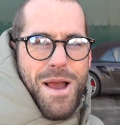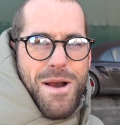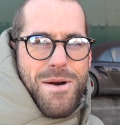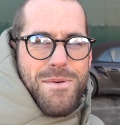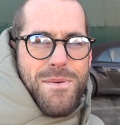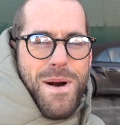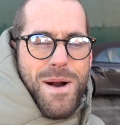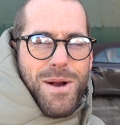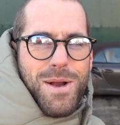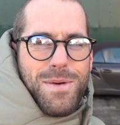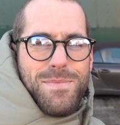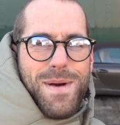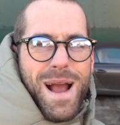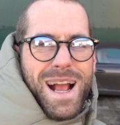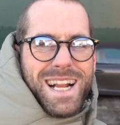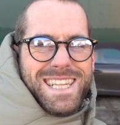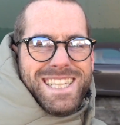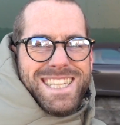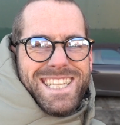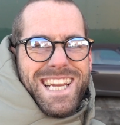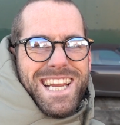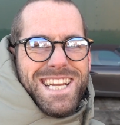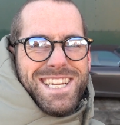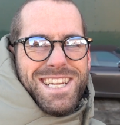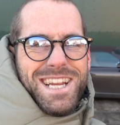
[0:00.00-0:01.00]
Welcome back to
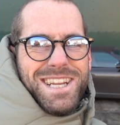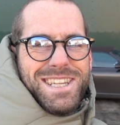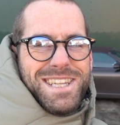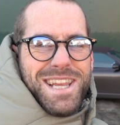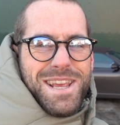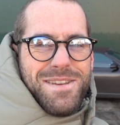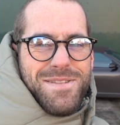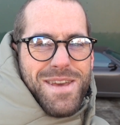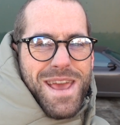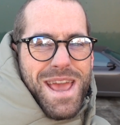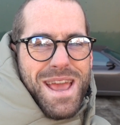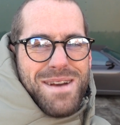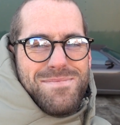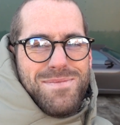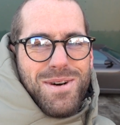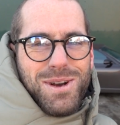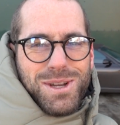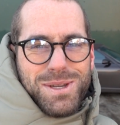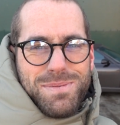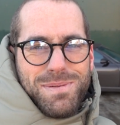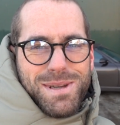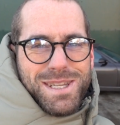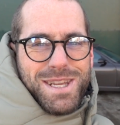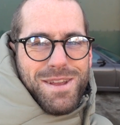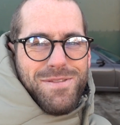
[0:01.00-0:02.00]
TGTV, and more
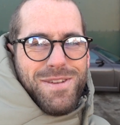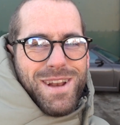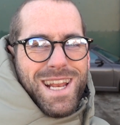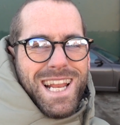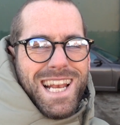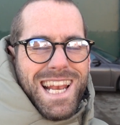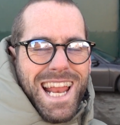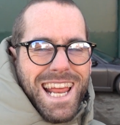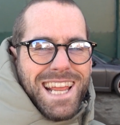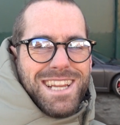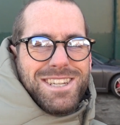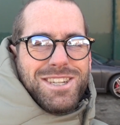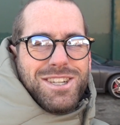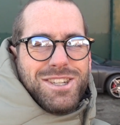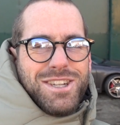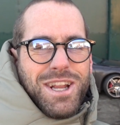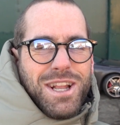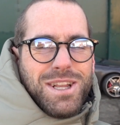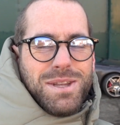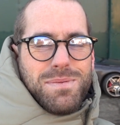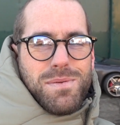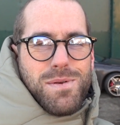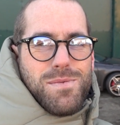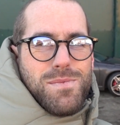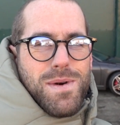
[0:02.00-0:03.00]
specifically, ladies and
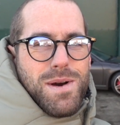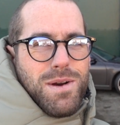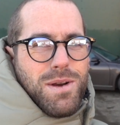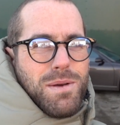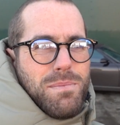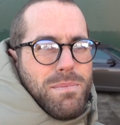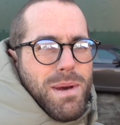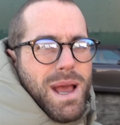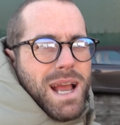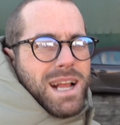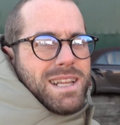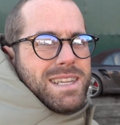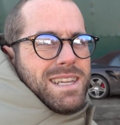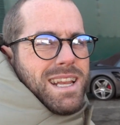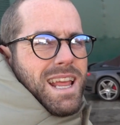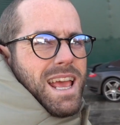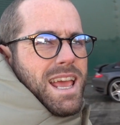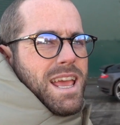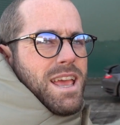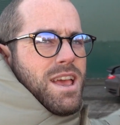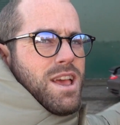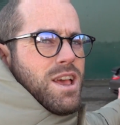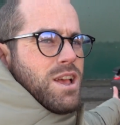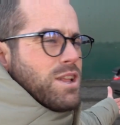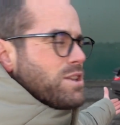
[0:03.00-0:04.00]
gentlemen, welcome back
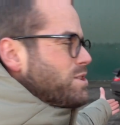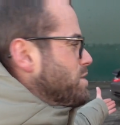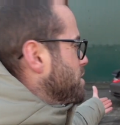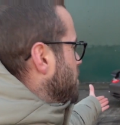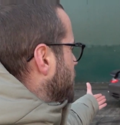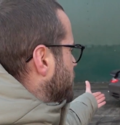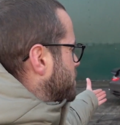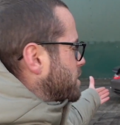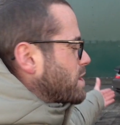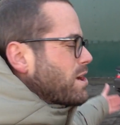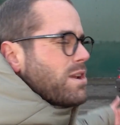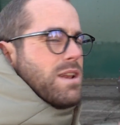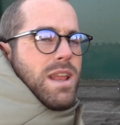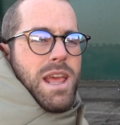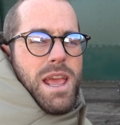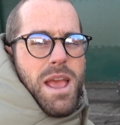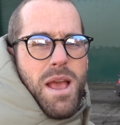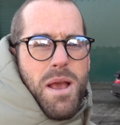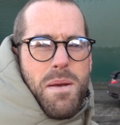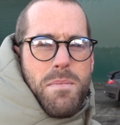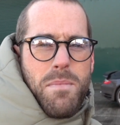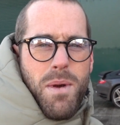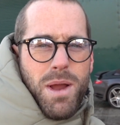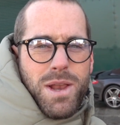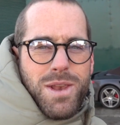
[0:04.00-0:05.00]
today to not only
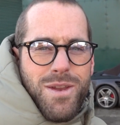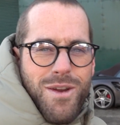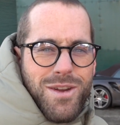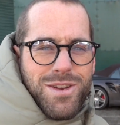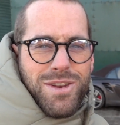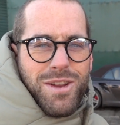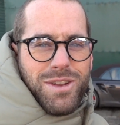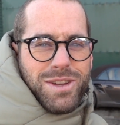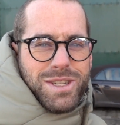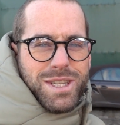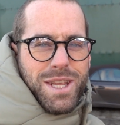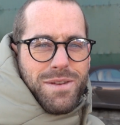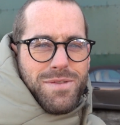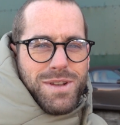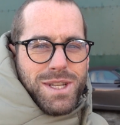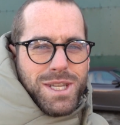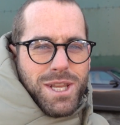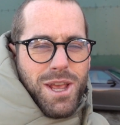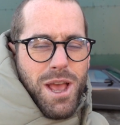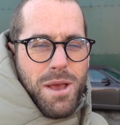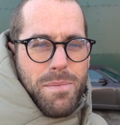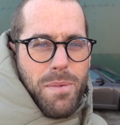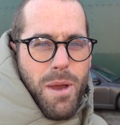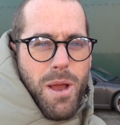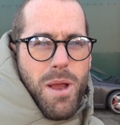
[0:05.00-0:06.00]
my 997
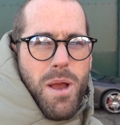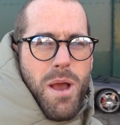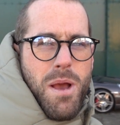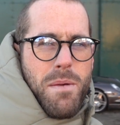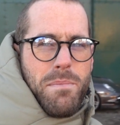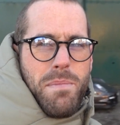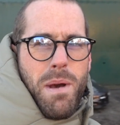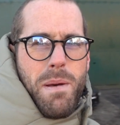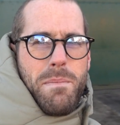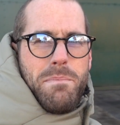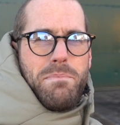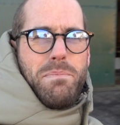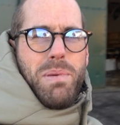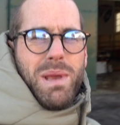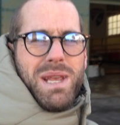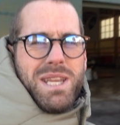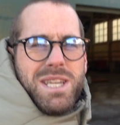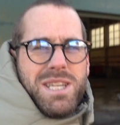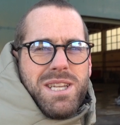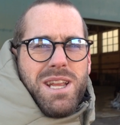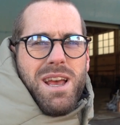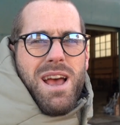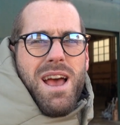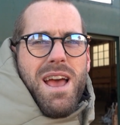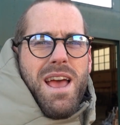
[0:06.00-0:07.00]
Turbo, but
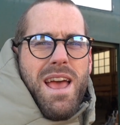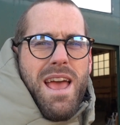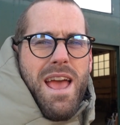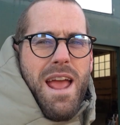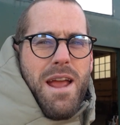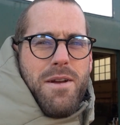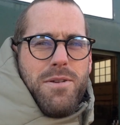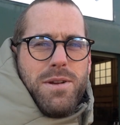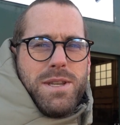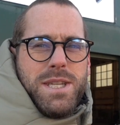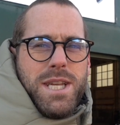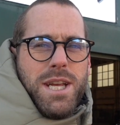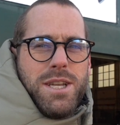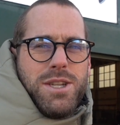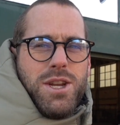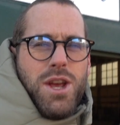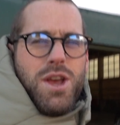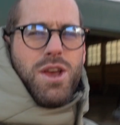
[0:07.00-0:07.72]
Bicester Heritage.